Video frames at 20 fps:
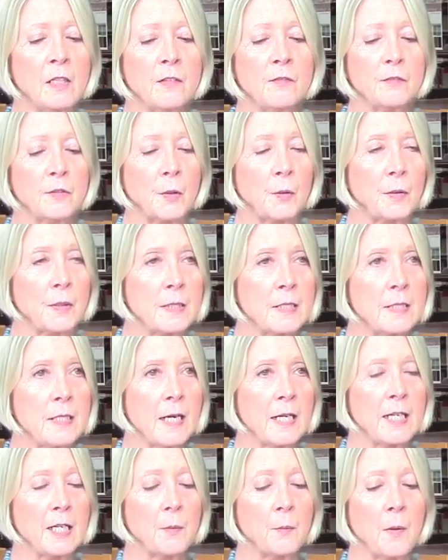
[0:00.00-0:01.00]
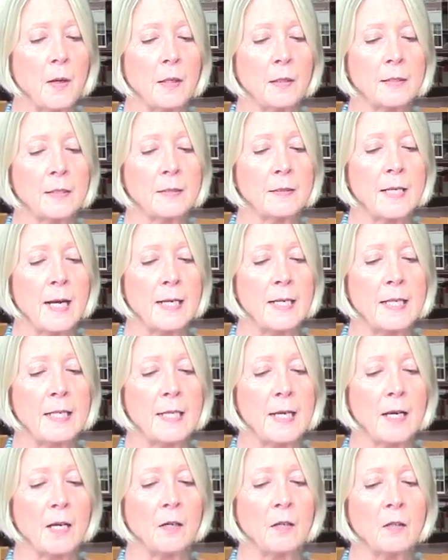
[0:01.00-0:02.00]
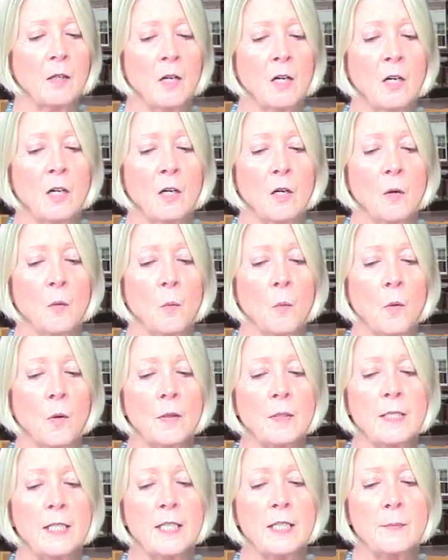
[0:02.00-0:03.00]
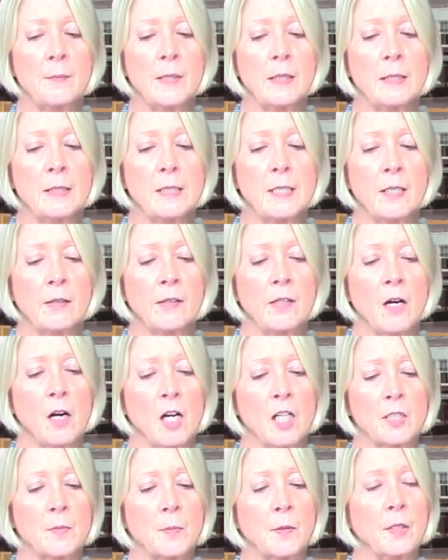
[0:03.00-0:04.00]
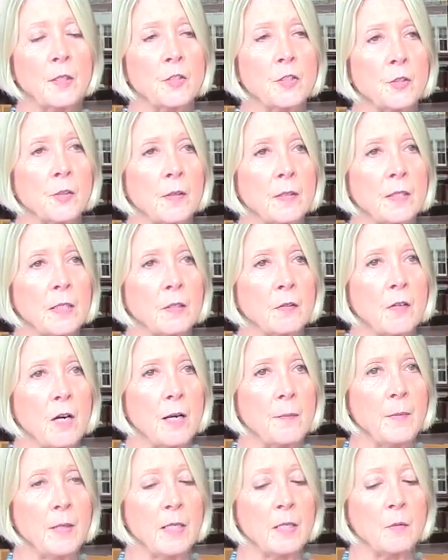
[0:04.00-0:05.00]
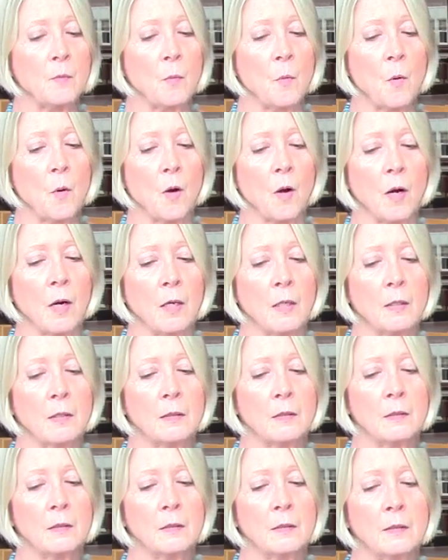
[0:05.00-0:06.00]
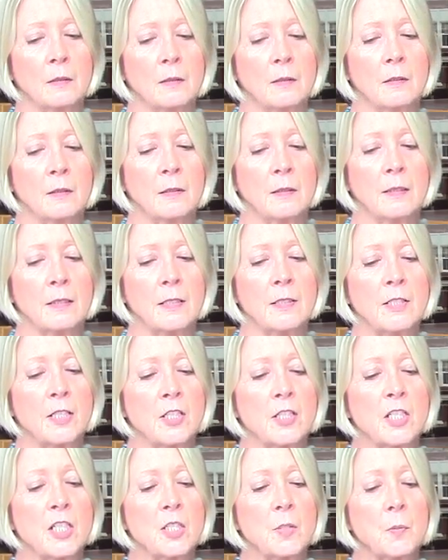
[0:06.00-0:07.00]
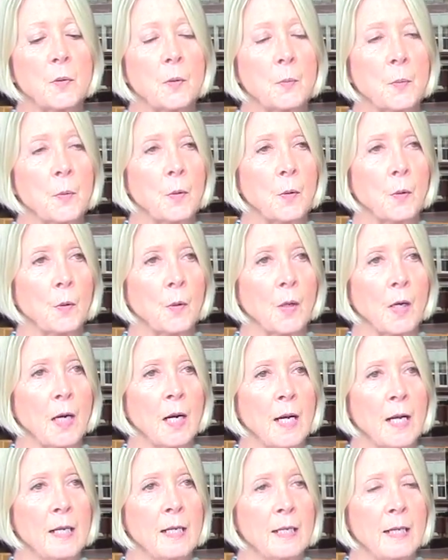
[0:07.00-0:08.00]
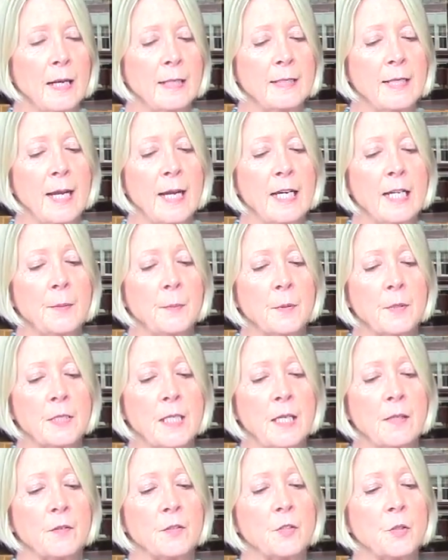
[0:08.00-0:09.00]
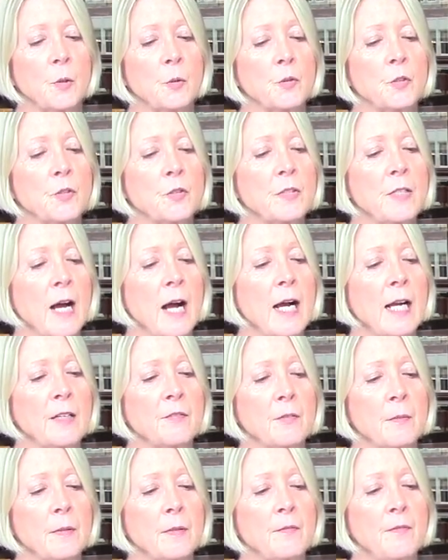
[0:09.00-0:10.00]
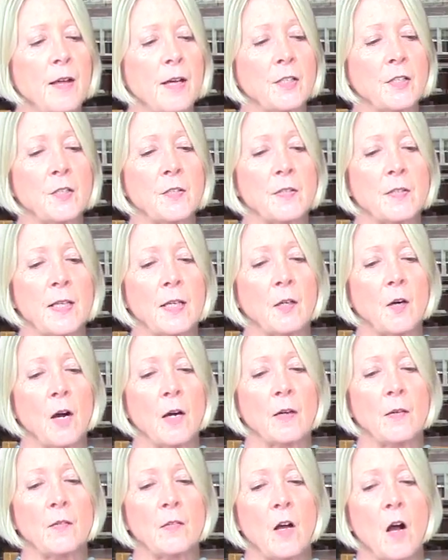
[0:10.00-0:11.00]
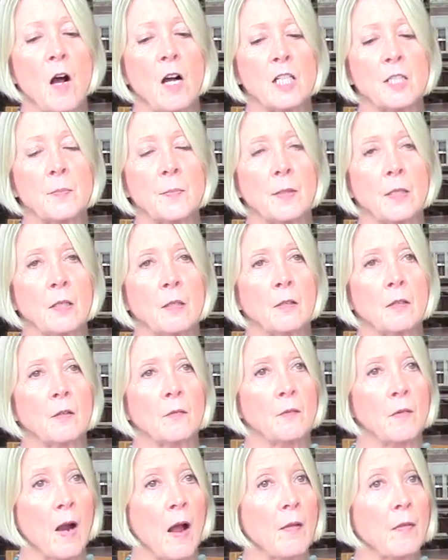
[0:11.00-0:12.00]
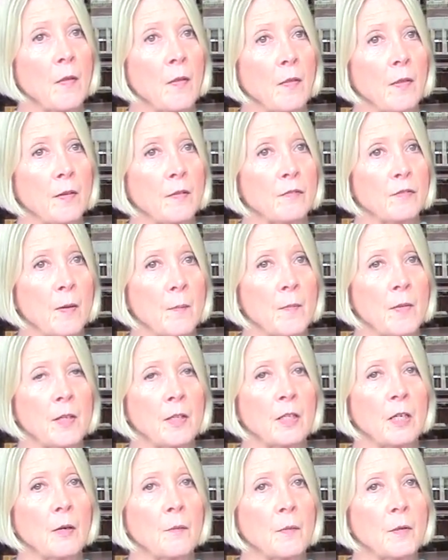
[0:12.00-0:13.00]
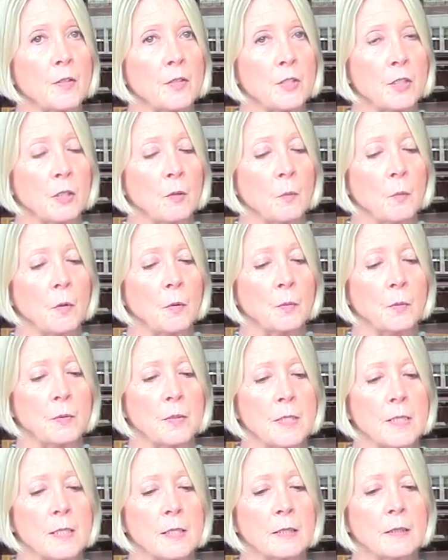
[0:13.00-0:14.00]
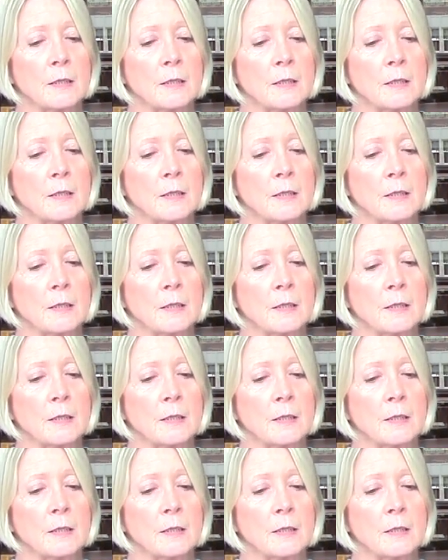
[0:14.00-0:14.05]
Florence Nightingale, worked in a military hospital during the Crimean War. Conditions were poor, and 80% of soldiers died from infections they caught in the hospital rather than from their original wounds.